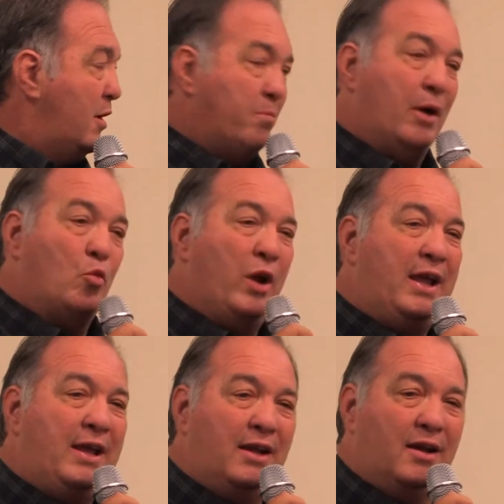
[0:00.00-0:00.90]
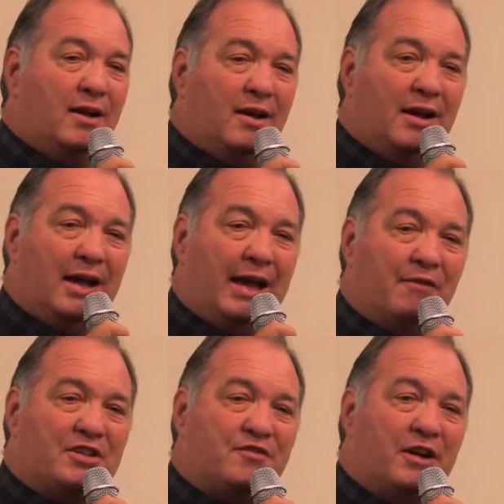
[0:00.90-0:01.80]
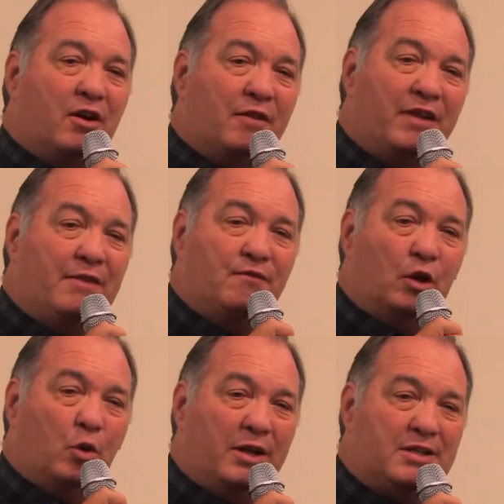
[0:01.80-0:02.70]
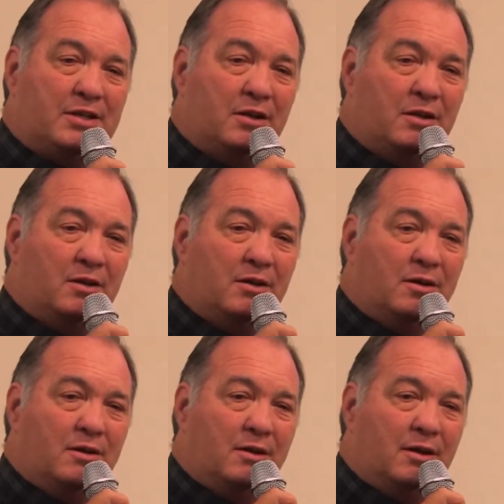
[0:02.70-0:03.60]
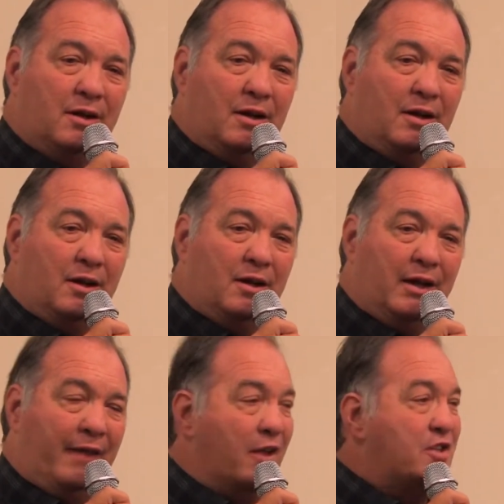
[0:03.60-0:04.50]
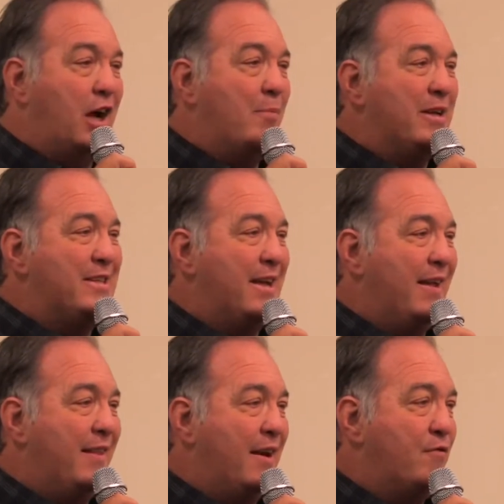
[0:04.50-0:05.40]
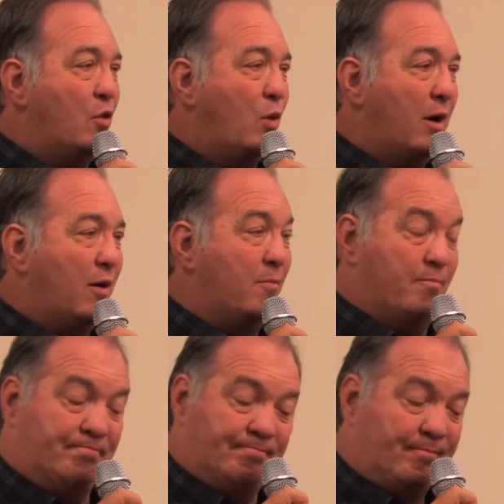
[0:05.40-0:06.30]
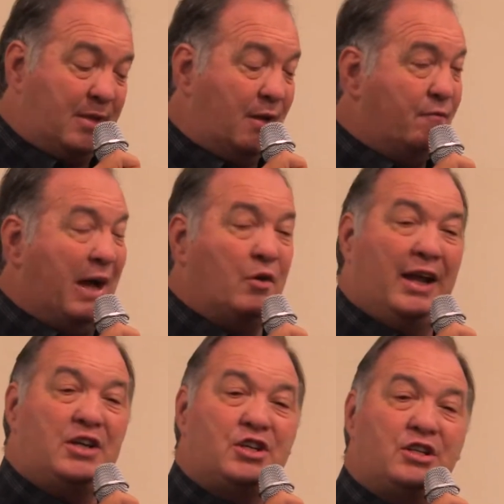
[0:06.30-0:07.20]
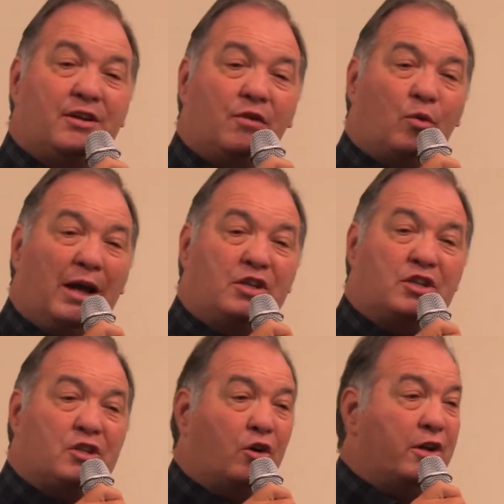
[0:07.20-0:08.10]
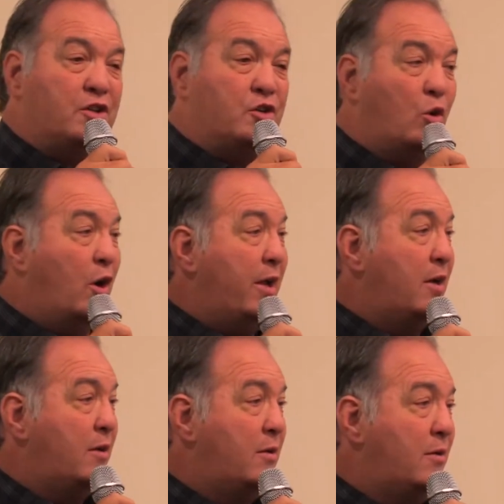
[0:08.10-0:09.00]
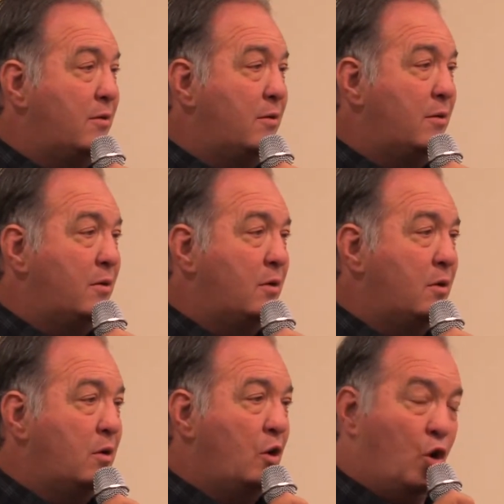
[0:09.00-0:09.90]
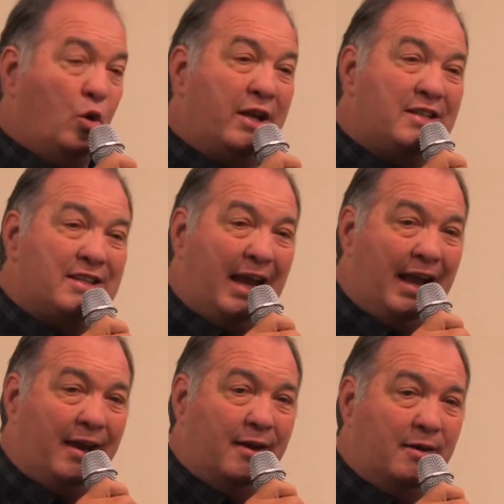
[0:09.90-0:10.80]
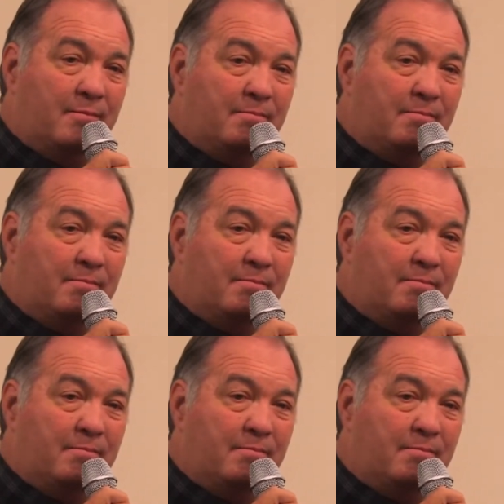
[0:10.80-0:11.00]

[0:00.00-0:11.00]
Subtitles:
But we have a sphere of influence. And the psalmist said that if the foundations of the righteous are destroyed, who can stand?